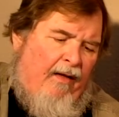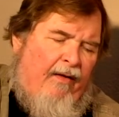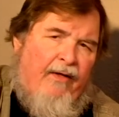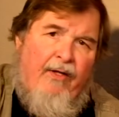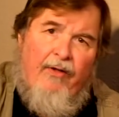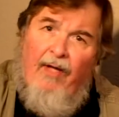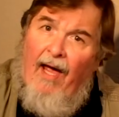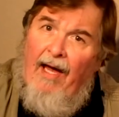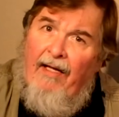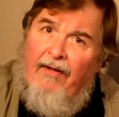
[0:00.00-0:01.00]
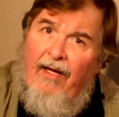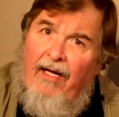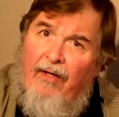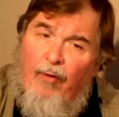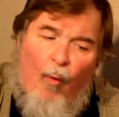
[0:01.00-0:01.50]
This is the
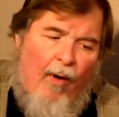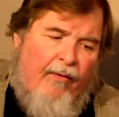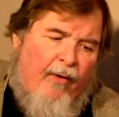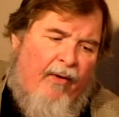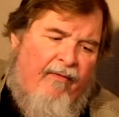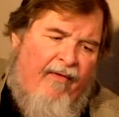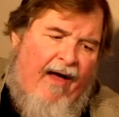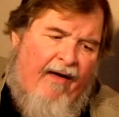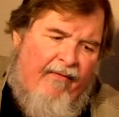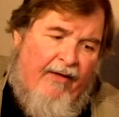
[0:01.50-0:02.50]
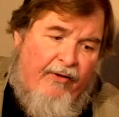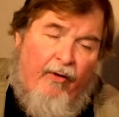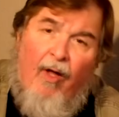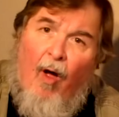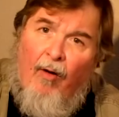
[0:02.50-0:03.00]
18 to 135, that's the
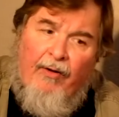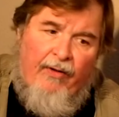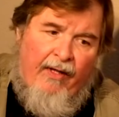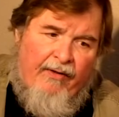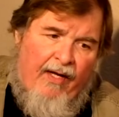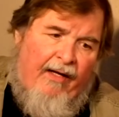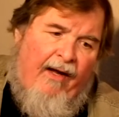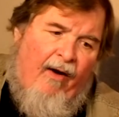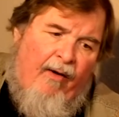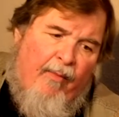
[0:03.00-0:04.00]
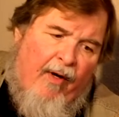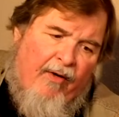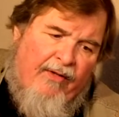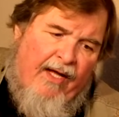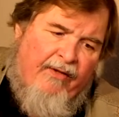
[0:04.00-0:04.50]
longest lens I carry
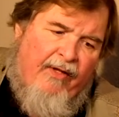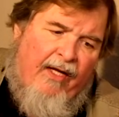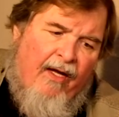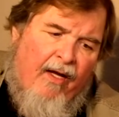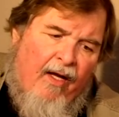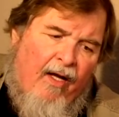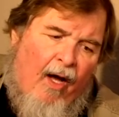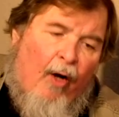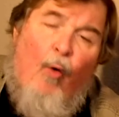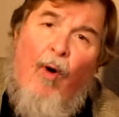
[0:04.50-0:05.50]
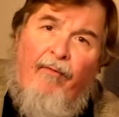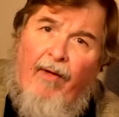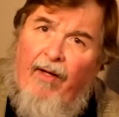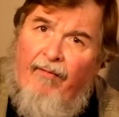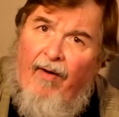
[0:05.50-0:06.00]
because that's the
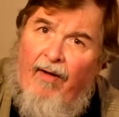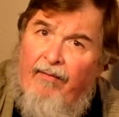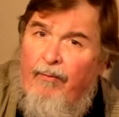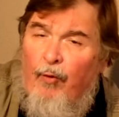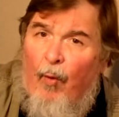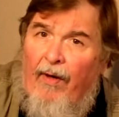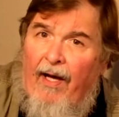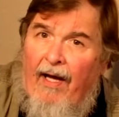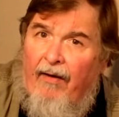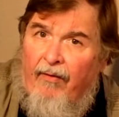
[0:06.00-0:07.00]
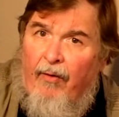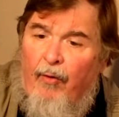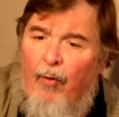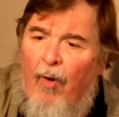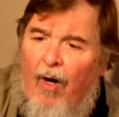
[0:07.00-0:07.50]
equivalent of a 28 to
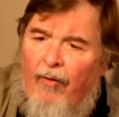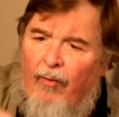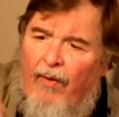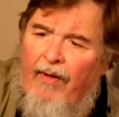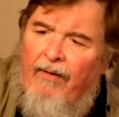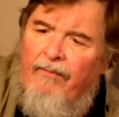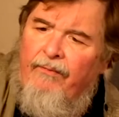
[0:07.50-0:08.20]
200.